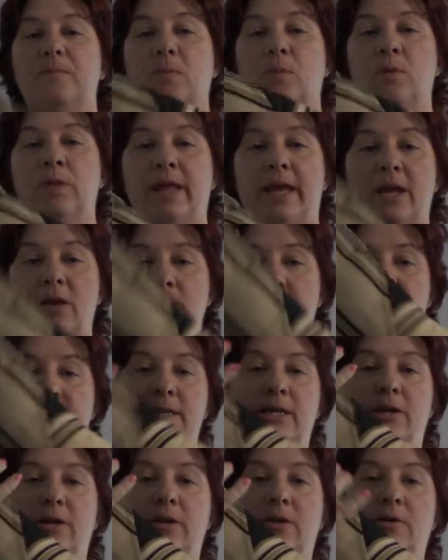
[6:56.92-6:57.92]
Lay your
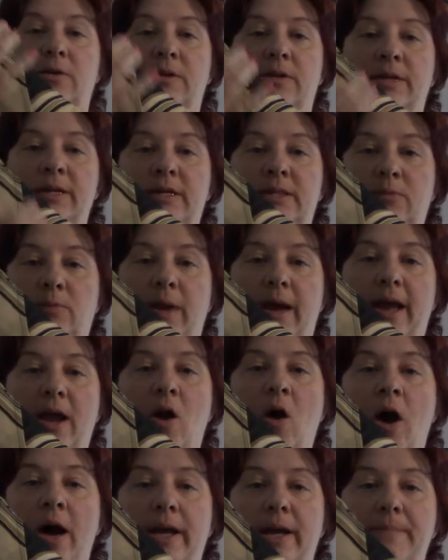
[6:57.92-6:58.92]
material this way
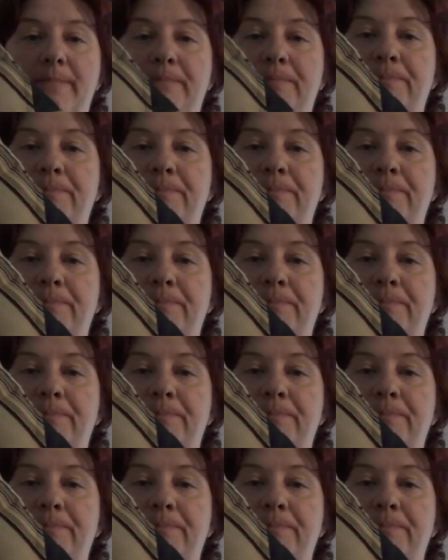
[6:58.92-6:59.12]
on it.